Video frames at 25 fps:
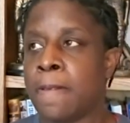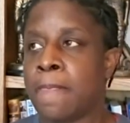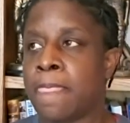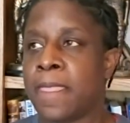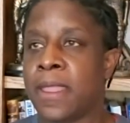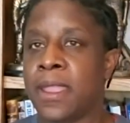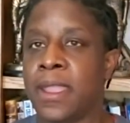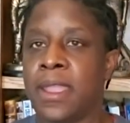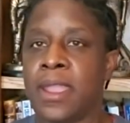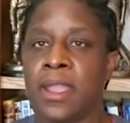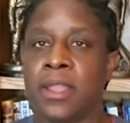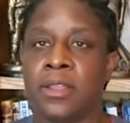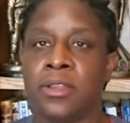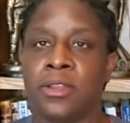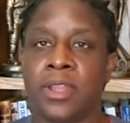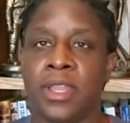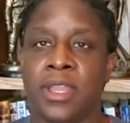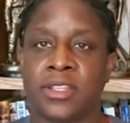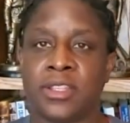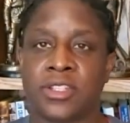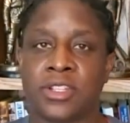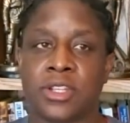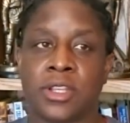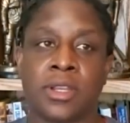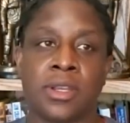And
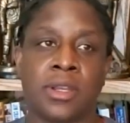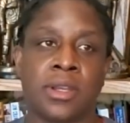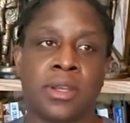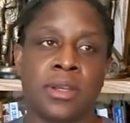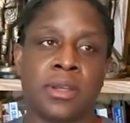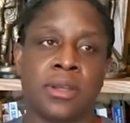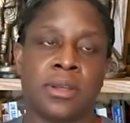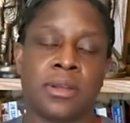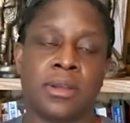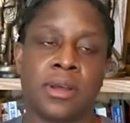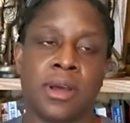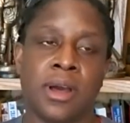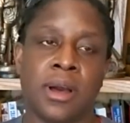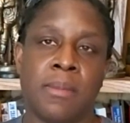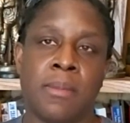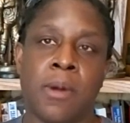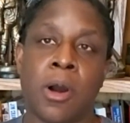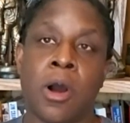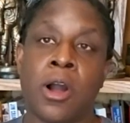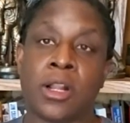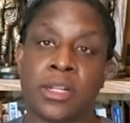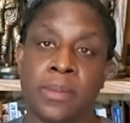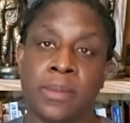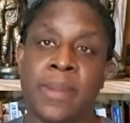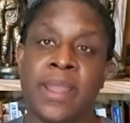it's a um,
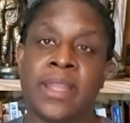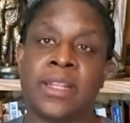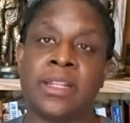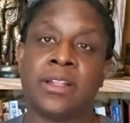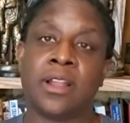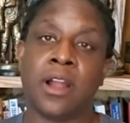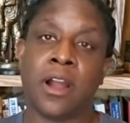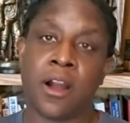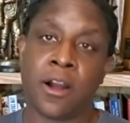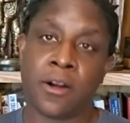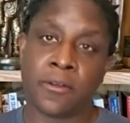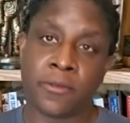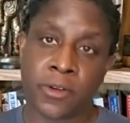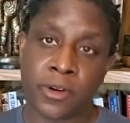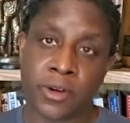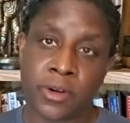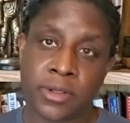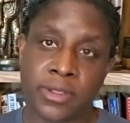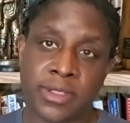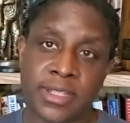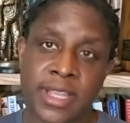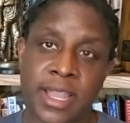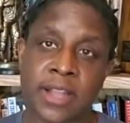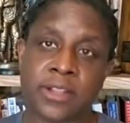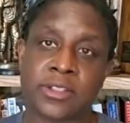automated hover
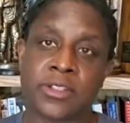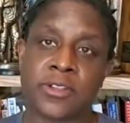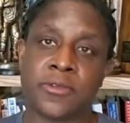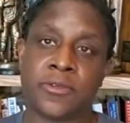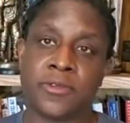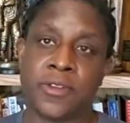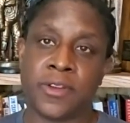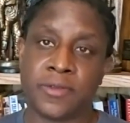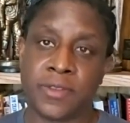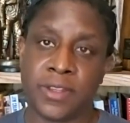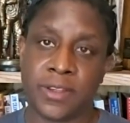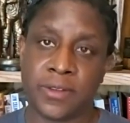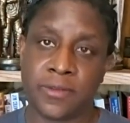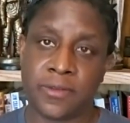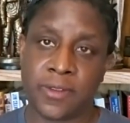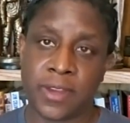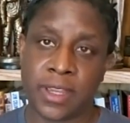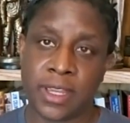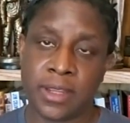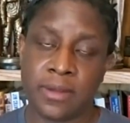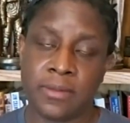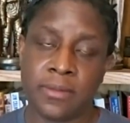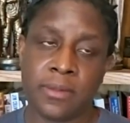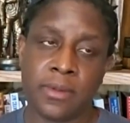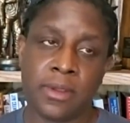down to 50
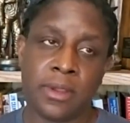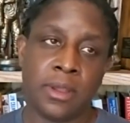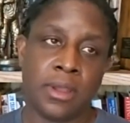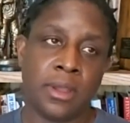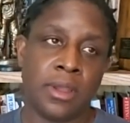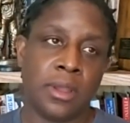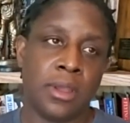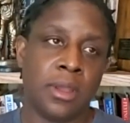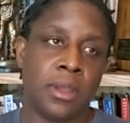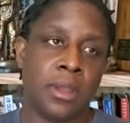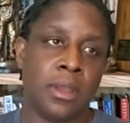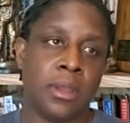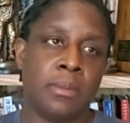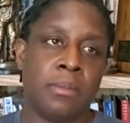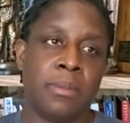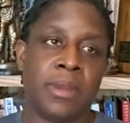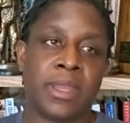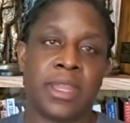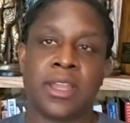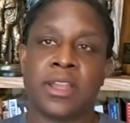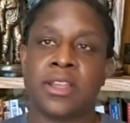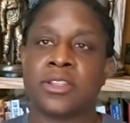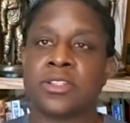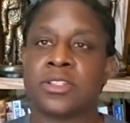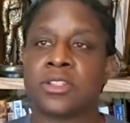feet
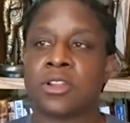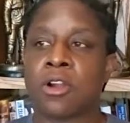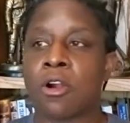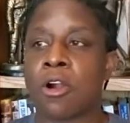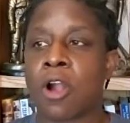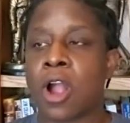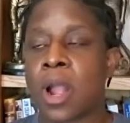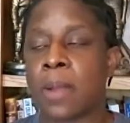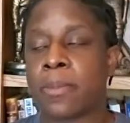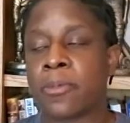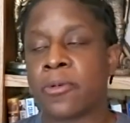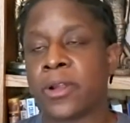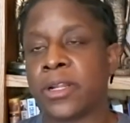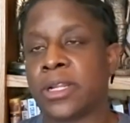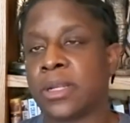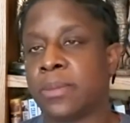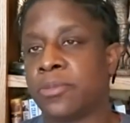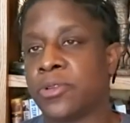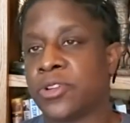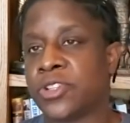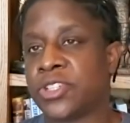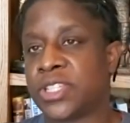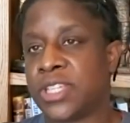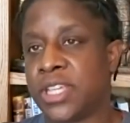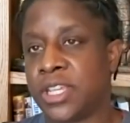because our operating
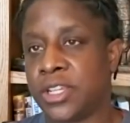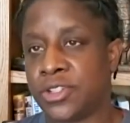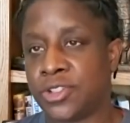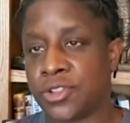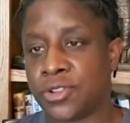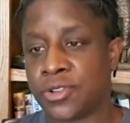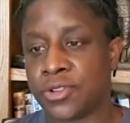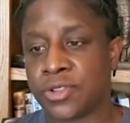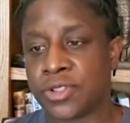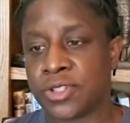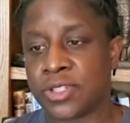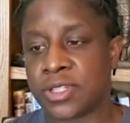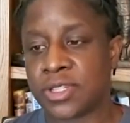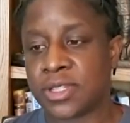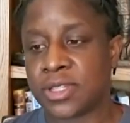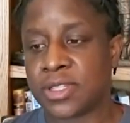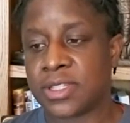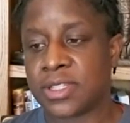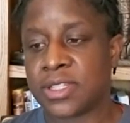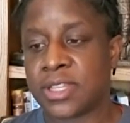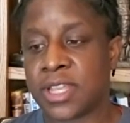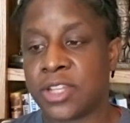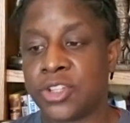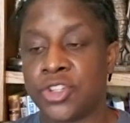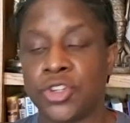procedures
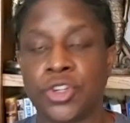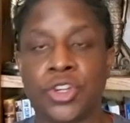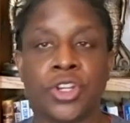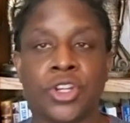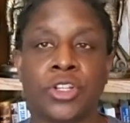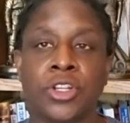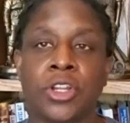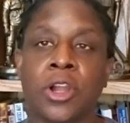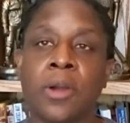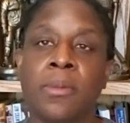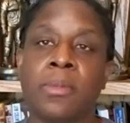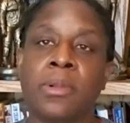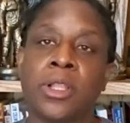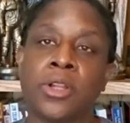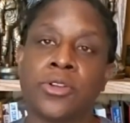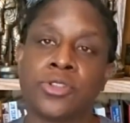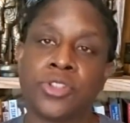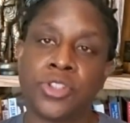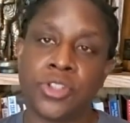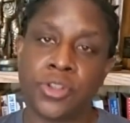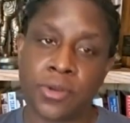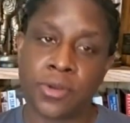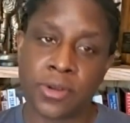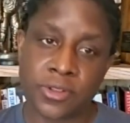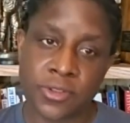said you couldn't go below
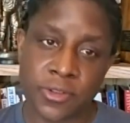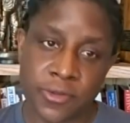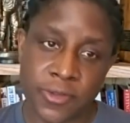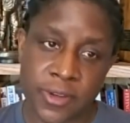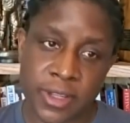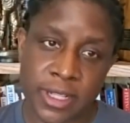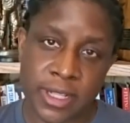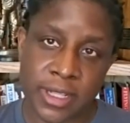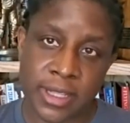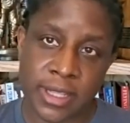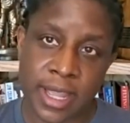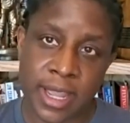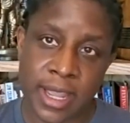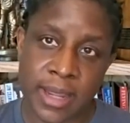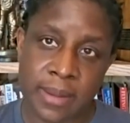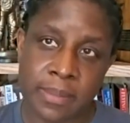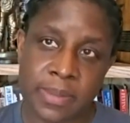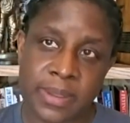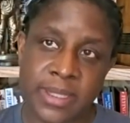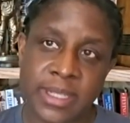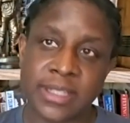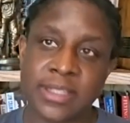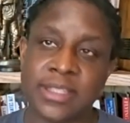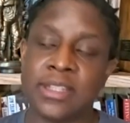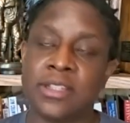200 feet at night,
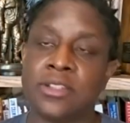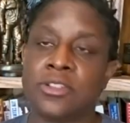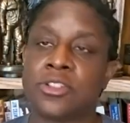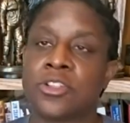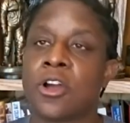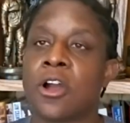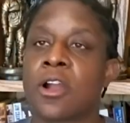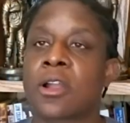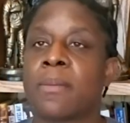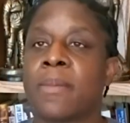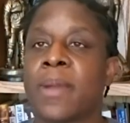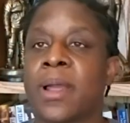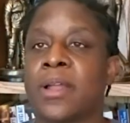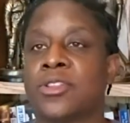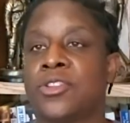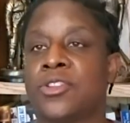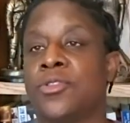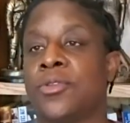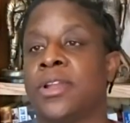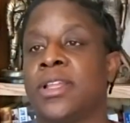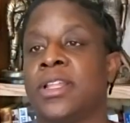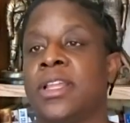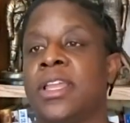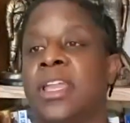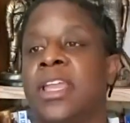but it didn't talk about
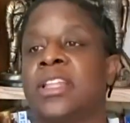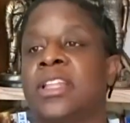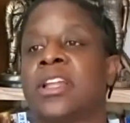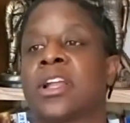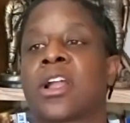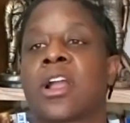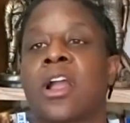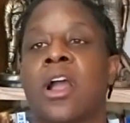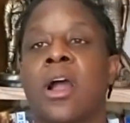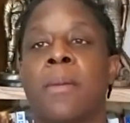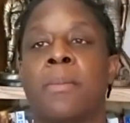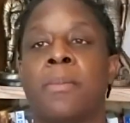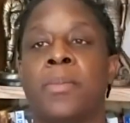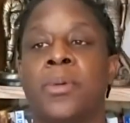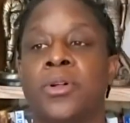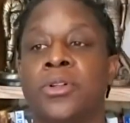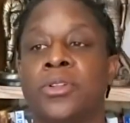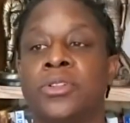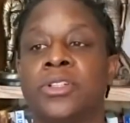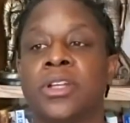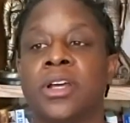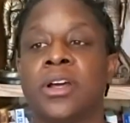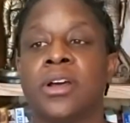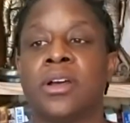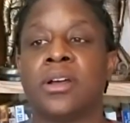doing it in a coupled